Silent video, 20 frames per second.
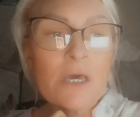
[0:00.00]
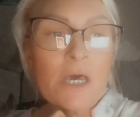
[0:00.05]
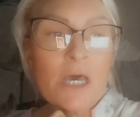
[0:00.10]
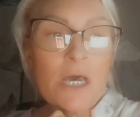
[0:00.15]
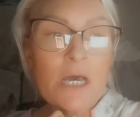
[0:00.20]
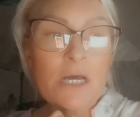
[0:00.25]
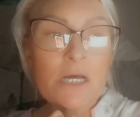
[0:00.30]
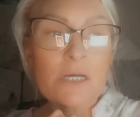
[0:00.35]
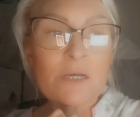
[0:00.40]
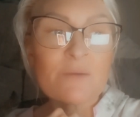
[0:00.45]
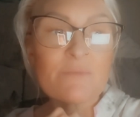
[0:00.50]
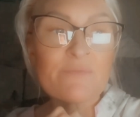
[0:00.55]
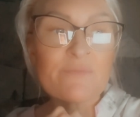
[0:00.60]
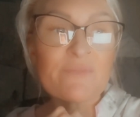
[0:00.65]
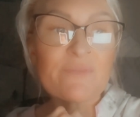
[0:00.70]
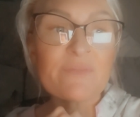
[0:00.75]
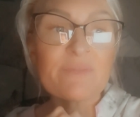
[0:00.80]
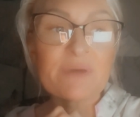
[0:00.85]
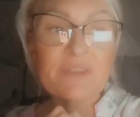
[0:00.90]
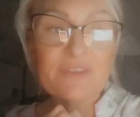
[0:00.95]

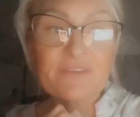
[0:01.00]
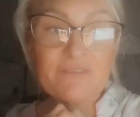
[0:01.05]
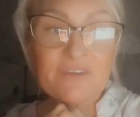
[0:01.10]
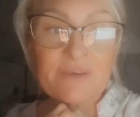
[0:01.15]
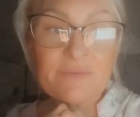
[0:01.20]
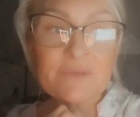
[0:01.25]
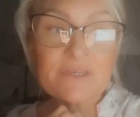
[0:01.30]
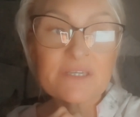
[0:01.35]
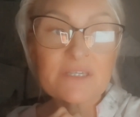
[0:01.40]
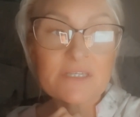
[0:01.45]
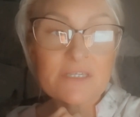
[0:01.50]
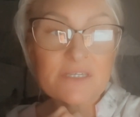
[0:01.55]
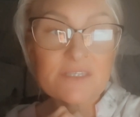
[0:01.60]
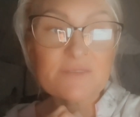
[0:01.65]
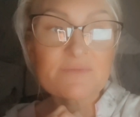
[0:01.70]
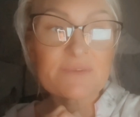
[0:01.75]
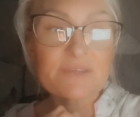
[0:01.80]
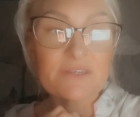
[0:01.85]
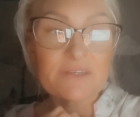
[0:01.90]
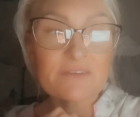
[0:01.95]
But the family does
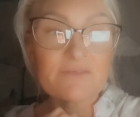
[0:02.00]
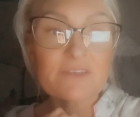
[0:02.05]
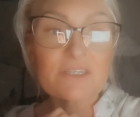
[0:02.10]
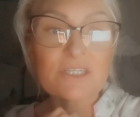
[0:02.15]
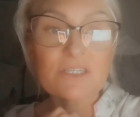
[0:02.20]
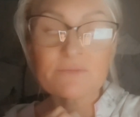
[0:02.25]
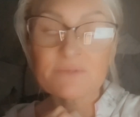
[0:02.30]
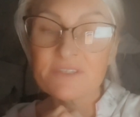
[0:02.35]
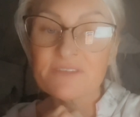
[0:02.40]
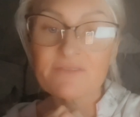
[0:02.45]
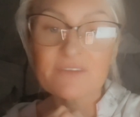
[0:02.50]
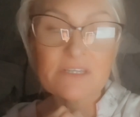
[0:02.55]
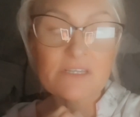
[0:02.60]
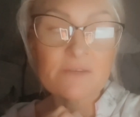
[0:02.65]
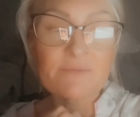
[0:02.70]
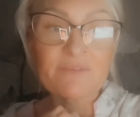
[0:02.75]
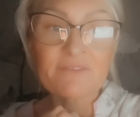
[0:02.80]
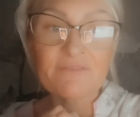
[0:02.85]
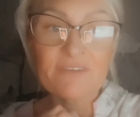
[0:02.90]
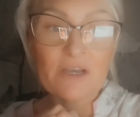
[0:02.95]
believe that she was a victim
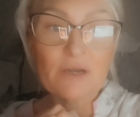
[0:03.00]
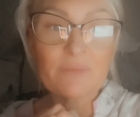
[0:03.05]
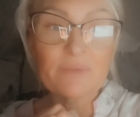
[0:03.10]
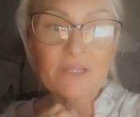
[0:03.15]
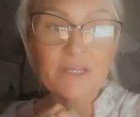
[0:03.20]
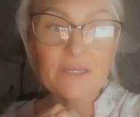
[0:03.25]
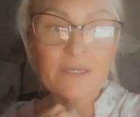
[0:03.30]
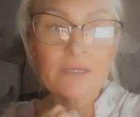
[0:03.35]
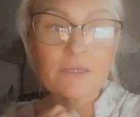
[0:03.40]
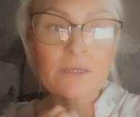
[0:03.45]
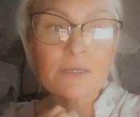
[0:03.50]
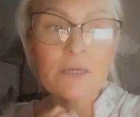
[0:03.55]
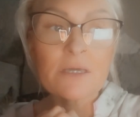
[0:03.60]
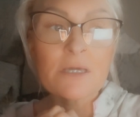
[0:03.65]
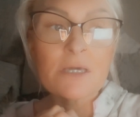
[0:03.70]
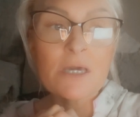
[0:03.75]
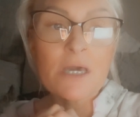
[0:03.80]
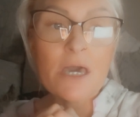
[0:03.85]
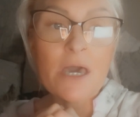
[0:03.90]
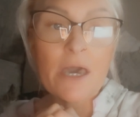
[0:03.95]
of foul play.
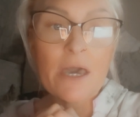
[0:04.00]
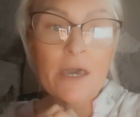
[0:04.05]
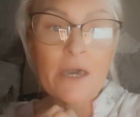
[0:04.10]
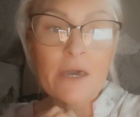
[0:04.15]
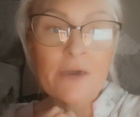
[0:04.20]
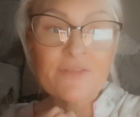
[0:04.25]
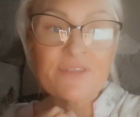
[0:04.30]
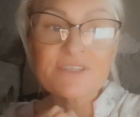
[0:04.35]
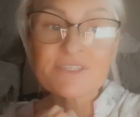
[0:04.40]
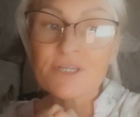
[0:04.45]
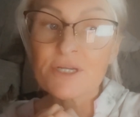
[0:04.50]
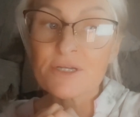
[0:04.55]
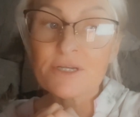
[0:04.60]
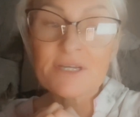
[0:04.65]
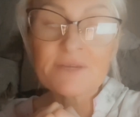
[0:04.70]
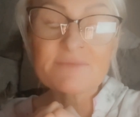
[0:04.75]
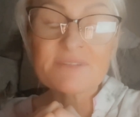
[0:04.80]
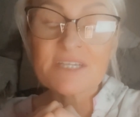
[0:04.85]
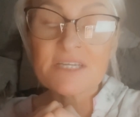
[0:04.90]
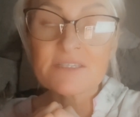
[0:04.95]
The
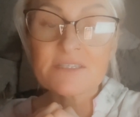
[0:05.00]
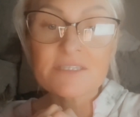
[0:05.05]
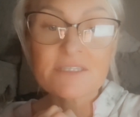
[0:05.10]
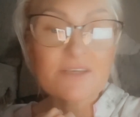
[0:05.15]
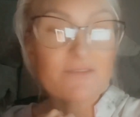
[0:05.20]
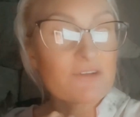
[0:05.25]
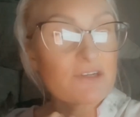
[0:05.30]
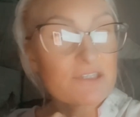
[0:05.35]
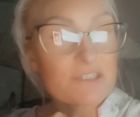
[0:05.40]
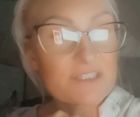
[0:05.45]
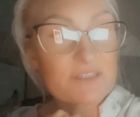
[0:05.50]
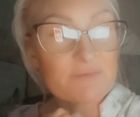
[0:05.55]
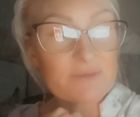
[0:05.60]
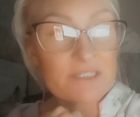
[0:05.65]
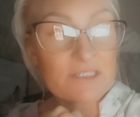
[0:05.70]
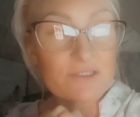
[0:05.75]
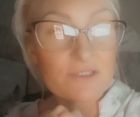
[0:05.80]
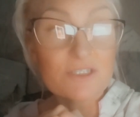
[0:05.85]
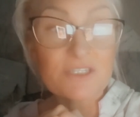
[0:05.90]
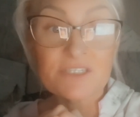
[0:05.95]
circumstances of her
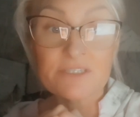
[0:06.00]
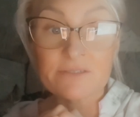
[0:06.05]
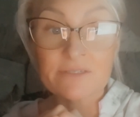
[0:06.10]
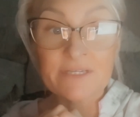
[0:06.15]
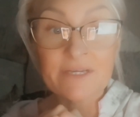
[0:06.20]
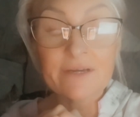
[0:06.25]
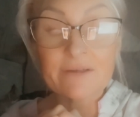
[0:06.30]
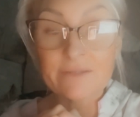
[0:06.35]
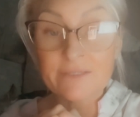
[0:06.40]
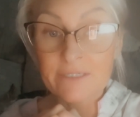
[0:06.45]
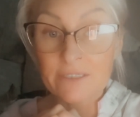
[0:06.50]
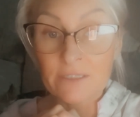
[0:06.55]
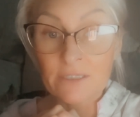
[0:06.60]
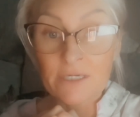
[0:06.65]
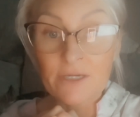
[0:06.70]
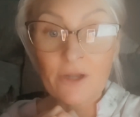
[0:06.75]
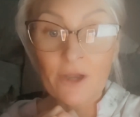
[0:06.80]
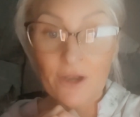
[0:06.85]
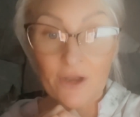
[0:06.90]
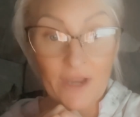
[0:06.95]
disappearance are still unclear,
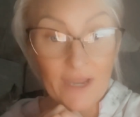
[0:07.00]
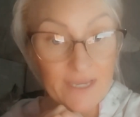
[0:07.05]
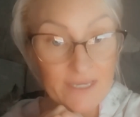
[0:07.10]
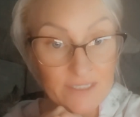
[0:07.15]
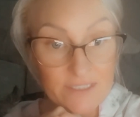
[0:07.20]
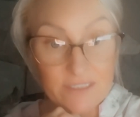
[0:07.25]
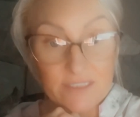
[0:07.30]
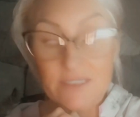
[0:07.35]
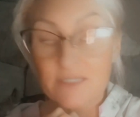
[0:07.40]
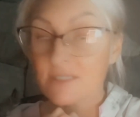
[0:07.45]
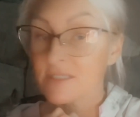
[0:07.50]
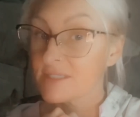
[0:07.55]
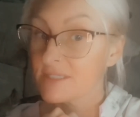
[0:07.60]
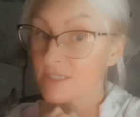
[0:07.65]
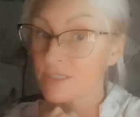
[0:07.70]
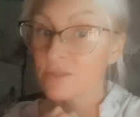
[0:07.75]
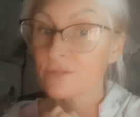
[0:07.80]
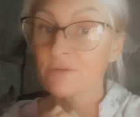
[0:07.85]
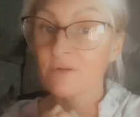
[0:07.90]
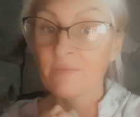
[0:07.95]
and her case does
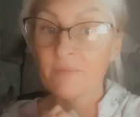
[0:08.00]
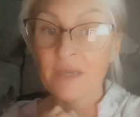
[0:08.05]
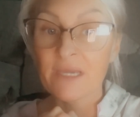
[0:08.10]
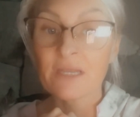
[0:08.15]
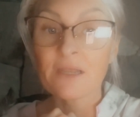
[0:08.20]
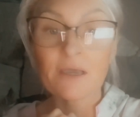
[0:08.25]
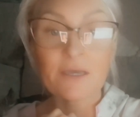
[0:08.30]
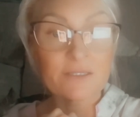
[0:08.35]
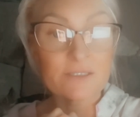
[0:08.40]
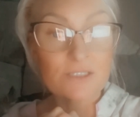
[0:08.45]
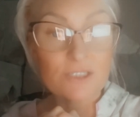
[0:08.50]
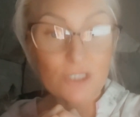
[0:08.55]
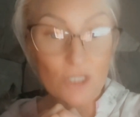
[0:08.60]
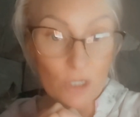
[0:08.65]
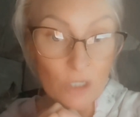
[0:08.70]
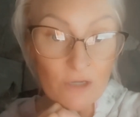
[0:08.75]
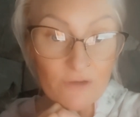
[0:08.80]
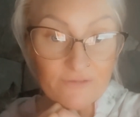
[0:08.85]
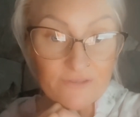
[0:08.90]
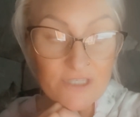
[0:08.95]
still remain
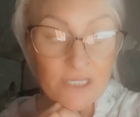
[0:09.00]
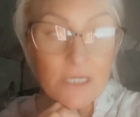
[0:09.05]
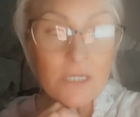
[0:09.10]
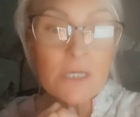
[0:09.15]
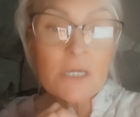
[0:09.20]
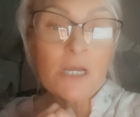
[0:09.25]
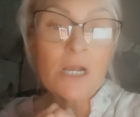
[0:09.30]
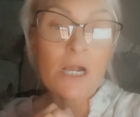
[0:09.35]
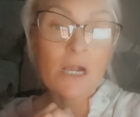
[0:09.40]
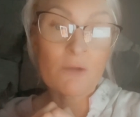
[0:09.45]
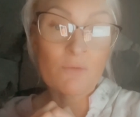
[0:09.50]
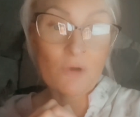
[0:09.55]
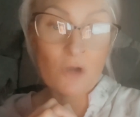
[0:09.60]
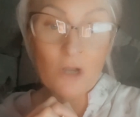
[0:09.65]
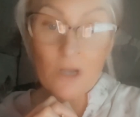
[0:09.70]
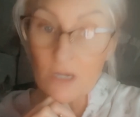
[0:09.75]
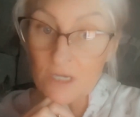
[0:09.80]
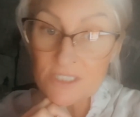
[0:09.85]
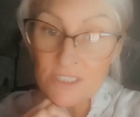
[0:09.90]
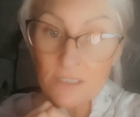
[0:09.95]
unsolved. I will
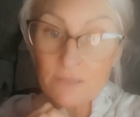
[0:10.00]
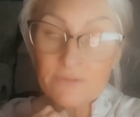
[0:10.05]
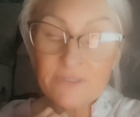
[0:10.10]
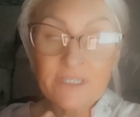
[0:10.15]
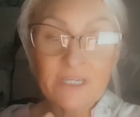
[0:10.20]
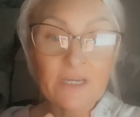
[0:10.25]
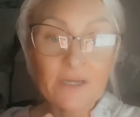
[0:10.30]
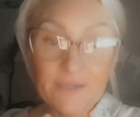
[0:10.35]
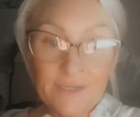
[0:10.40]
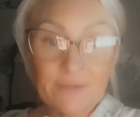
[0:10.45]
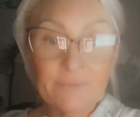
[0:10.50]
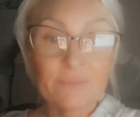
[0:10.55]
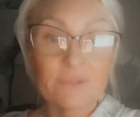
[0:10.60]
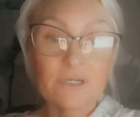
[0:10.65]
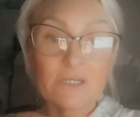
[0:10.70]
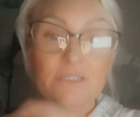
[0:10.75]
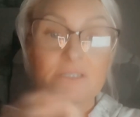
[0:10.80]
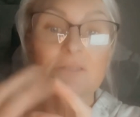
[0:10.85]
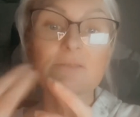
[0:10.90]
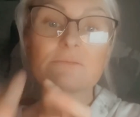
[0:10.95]
also link a
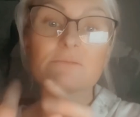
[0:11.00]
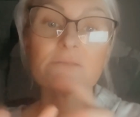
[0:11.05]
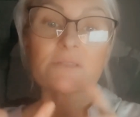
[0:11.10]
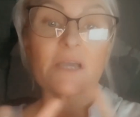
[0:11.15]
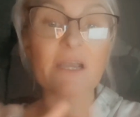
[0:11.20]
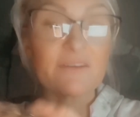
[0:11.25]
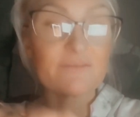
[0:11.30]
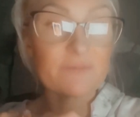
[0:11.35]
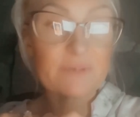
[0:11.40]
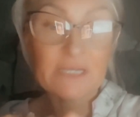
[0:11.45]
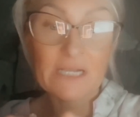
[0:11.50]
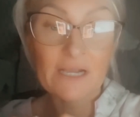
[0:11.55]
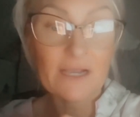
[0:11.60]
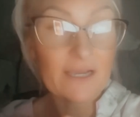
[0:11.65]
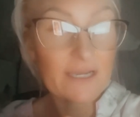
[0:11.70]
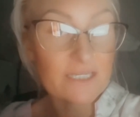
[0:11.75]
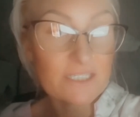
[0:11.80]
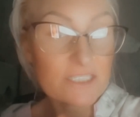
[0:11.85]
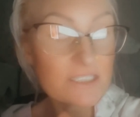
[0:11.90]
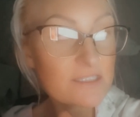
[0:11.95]
number to the FBI
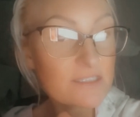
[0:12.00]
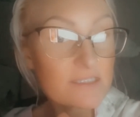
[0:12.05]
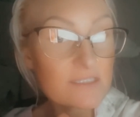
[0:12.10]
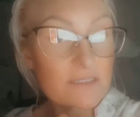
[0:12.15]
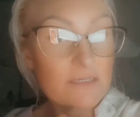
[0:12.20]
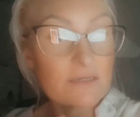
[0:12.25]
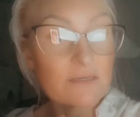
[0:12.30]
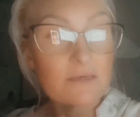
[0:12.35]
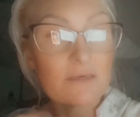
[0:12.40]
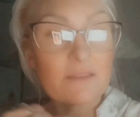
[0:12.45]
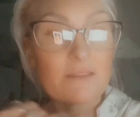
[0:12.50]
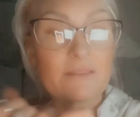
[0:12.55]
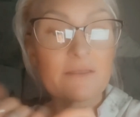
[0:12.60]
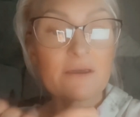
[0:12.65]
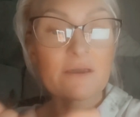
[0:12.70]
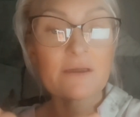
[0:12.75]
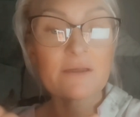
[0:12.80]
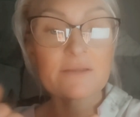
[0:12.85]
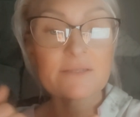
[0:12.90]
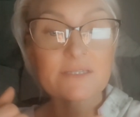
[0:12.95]
agency
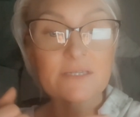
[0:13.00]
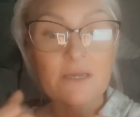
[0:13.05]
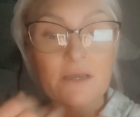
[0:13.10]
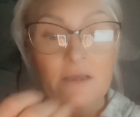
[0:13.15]
that